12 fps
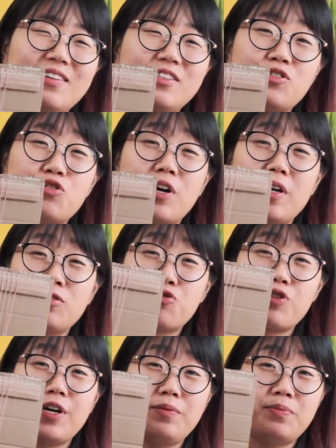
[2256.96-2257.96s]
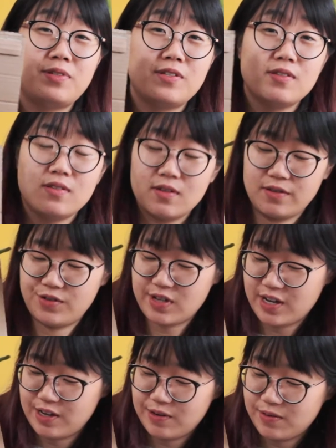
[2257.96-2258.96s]
stripes.
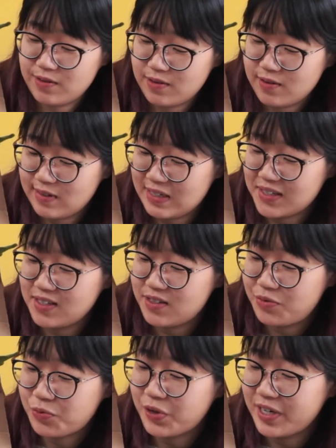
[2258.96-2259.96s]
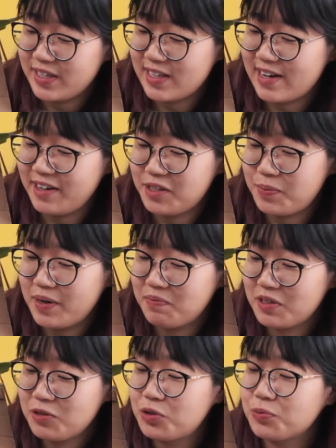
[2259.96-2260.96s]
So it's quite nice, but I'm
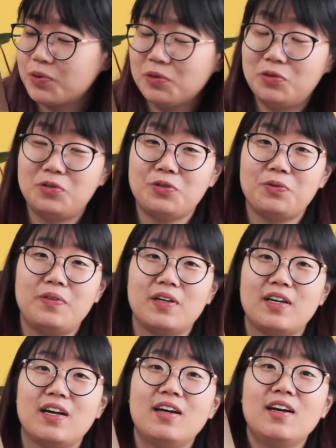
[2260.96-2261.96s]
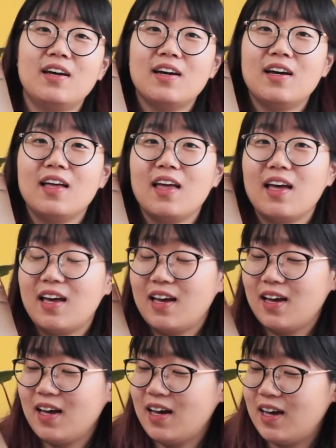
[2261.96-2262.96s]
not sure what to do with it.
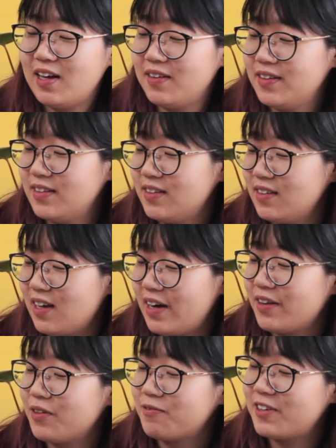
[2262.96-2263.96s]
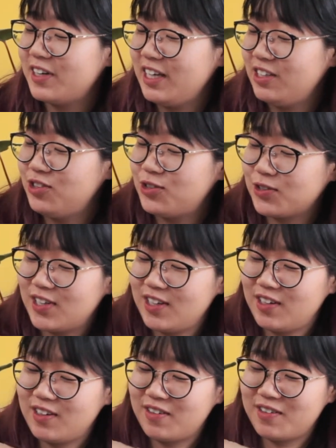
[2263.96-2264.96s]
I don't really enjoy
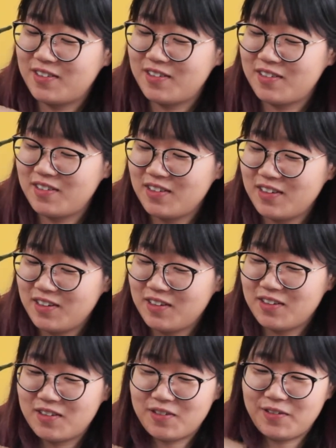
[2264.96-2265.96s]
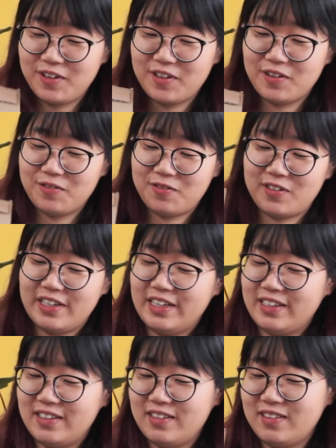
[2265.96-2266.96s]
going over it
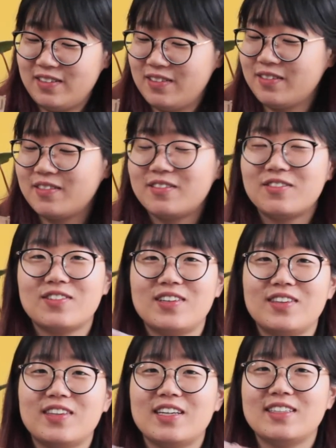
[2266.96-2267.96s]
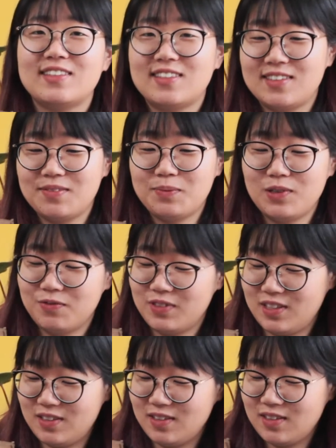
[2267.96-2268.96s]
and doing this
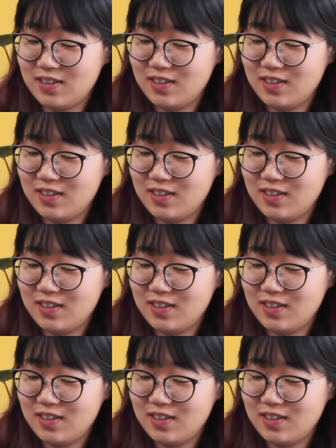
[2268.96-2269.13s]
movement.